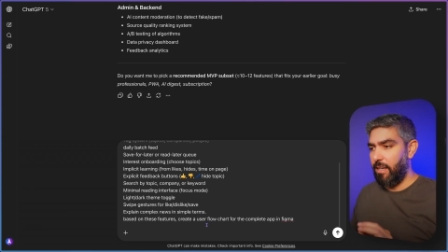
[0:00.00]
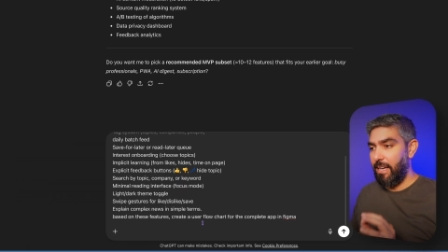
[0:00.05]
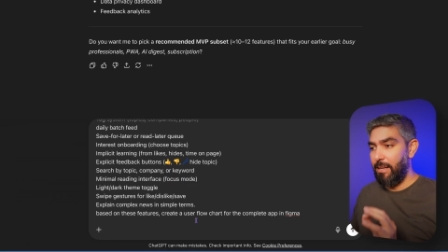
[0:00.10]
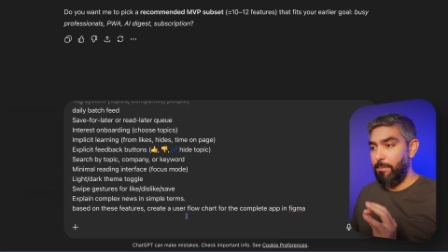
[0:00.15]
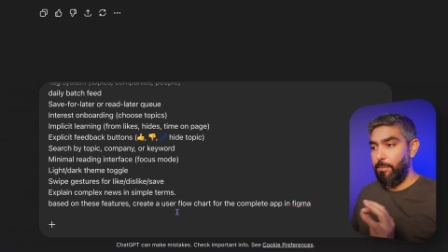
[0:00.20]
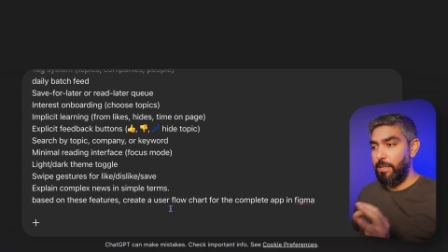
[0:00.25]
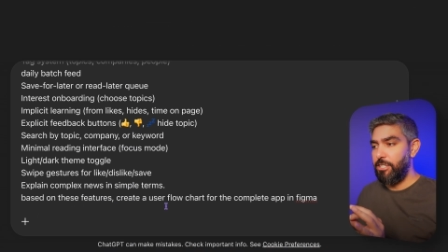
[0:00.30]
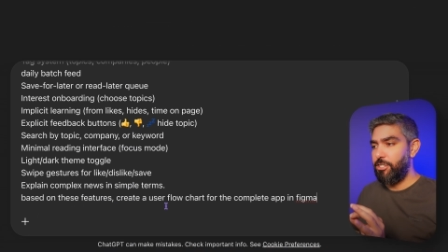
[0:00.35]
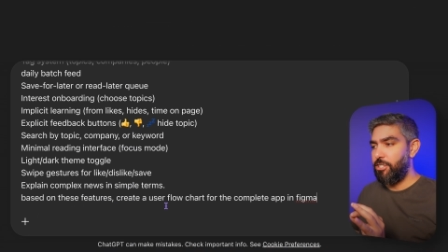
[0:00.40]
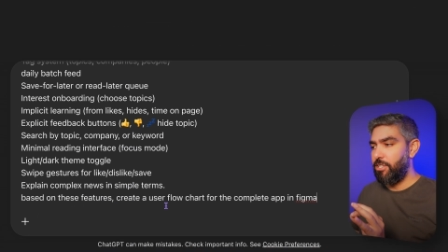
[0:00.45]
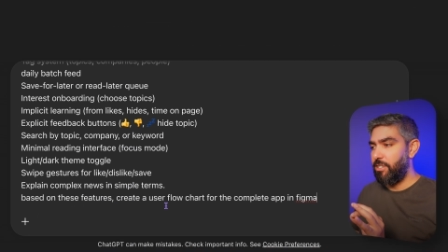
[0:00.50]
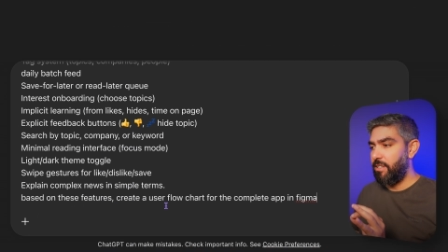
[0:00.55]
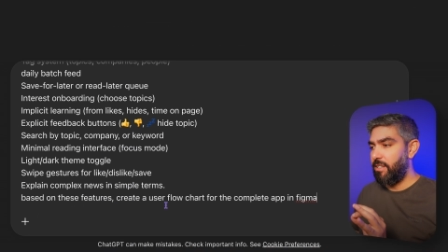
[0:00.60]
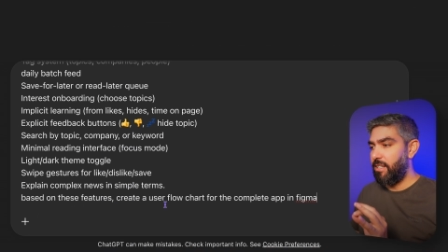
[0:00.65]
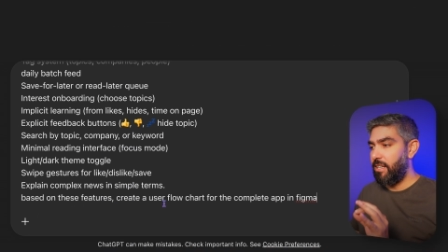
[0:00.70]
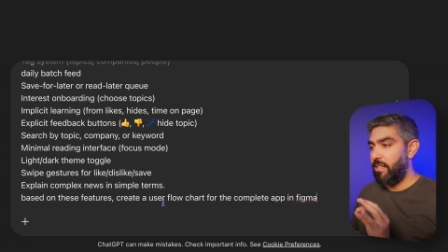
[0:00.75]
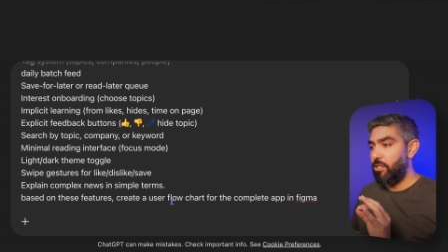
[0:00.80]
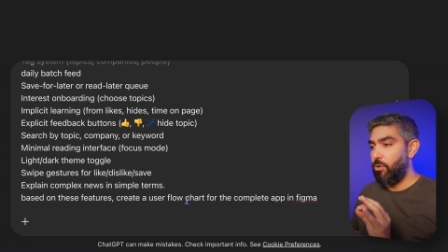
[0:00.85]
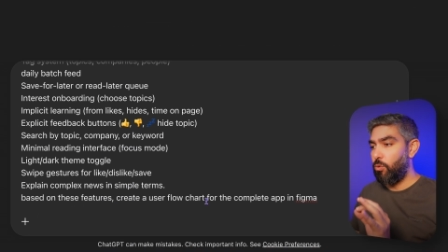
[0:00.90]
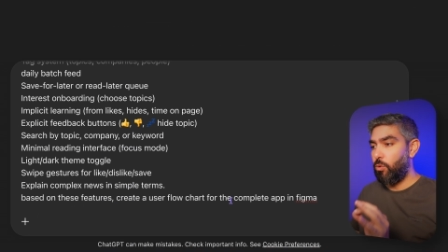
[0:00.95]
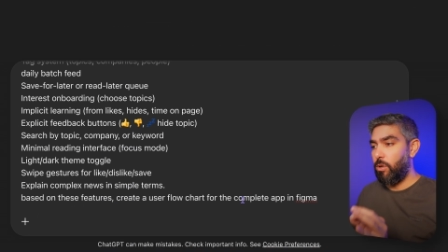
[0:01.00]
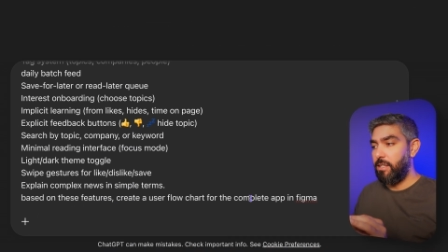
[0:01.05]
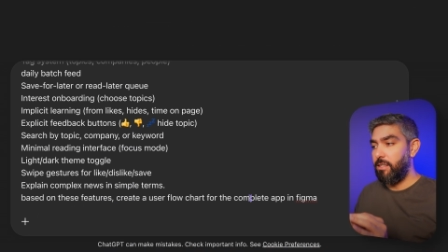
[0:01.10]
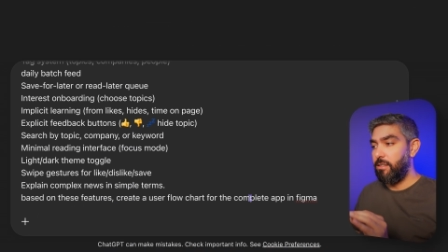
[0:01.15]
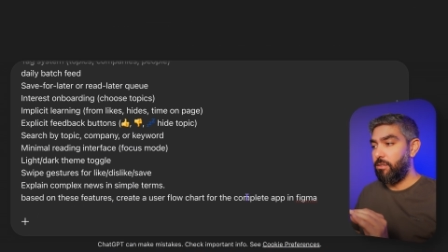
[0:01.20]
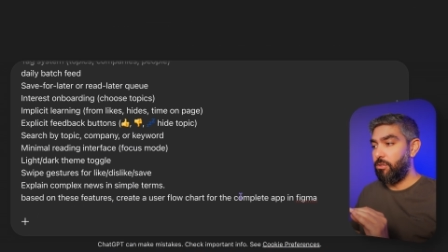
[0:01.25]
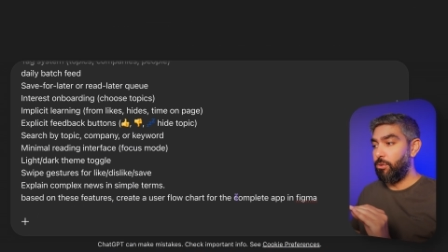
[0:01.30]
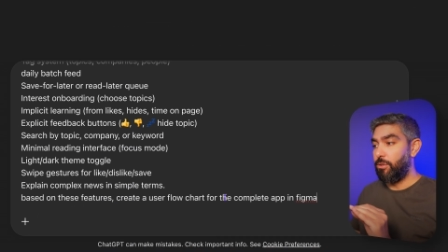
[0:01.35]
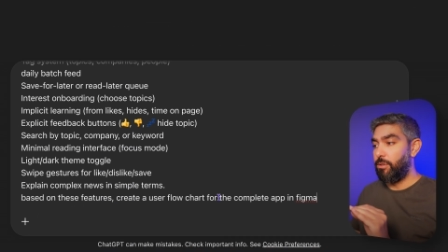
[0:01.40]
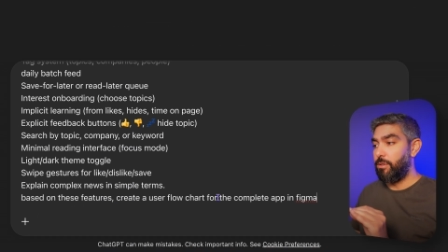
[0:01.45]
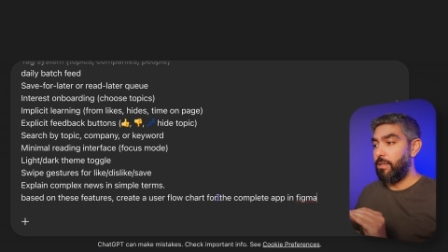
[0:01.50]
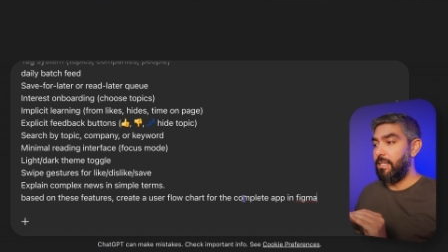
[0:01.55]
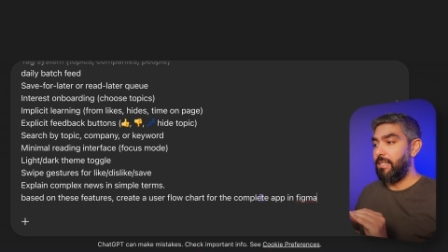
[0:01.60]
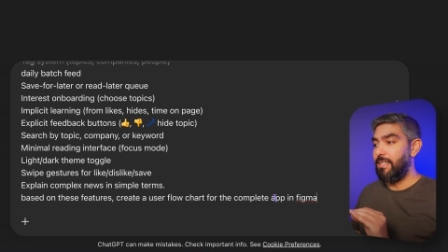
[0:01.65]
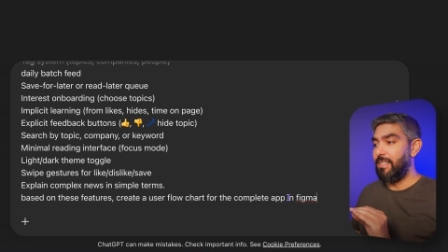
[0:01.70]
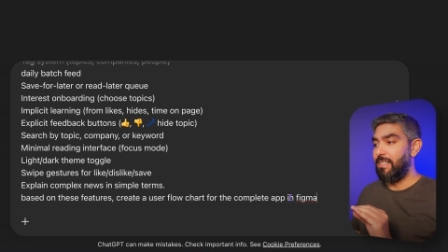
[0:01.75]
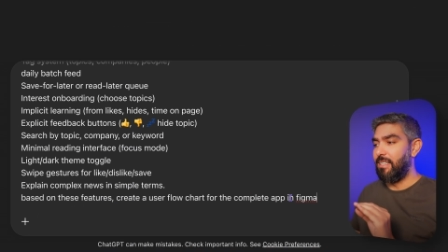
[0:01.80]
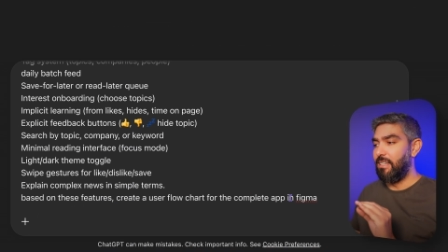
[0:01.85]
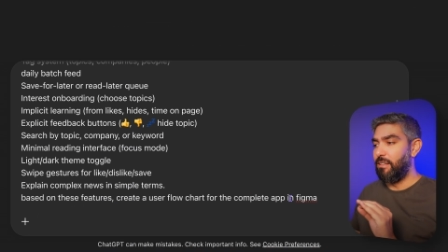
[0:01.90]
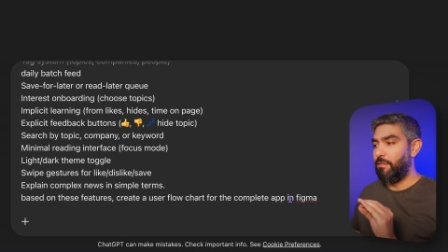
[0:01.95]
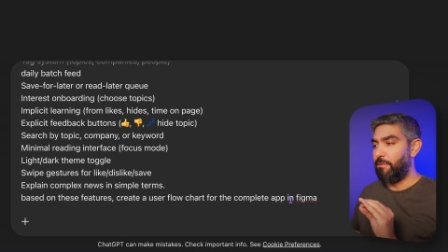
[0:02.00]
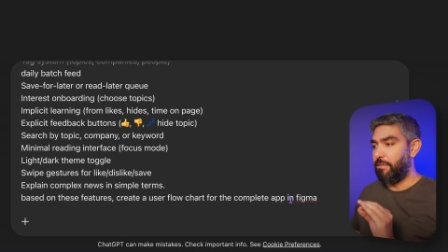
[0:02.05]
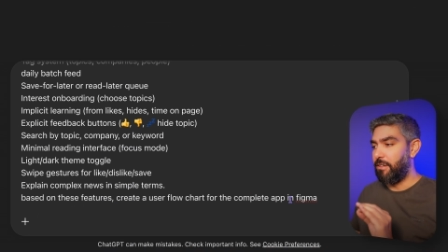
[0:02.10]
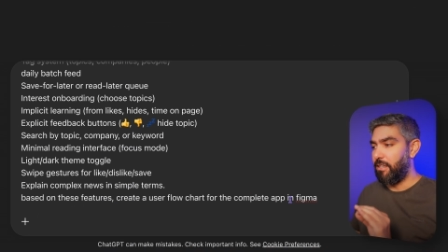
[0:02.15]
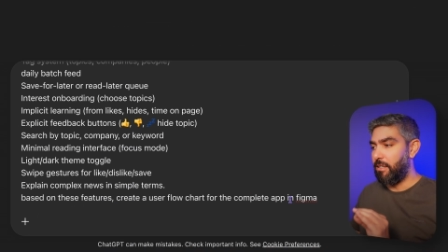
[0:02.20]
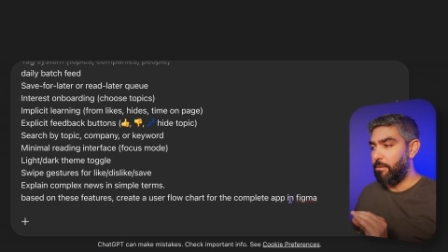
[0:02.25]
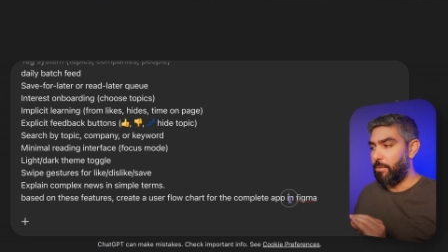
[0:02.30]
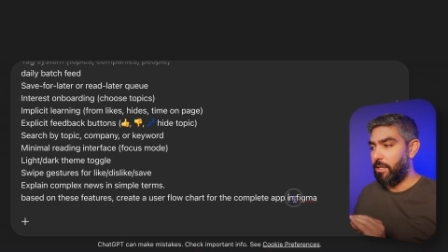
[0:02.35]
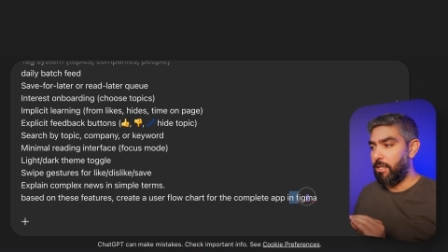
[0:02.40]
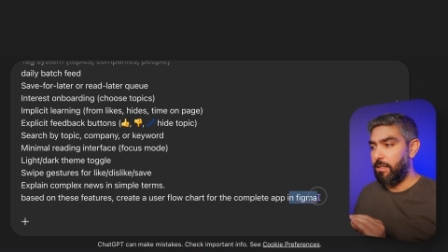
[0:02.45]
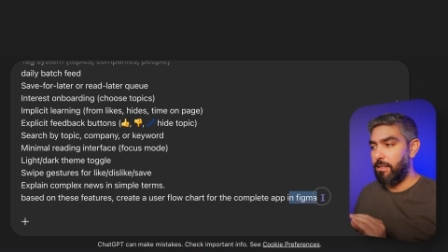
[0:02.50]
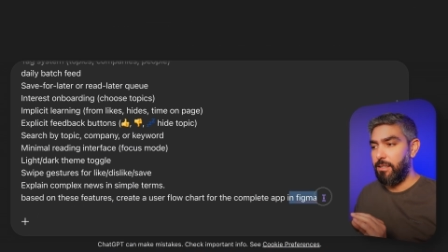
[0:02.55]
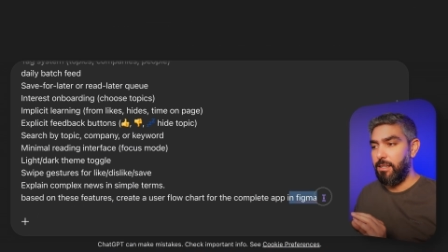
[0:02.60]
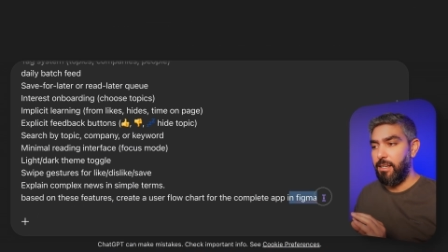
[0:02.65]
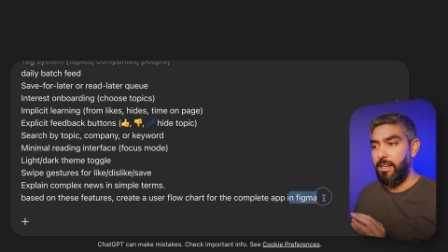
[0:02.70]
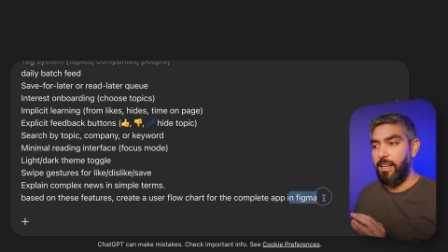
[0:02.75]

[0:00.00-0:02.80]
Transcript: and mention that you wanted to create it in Figma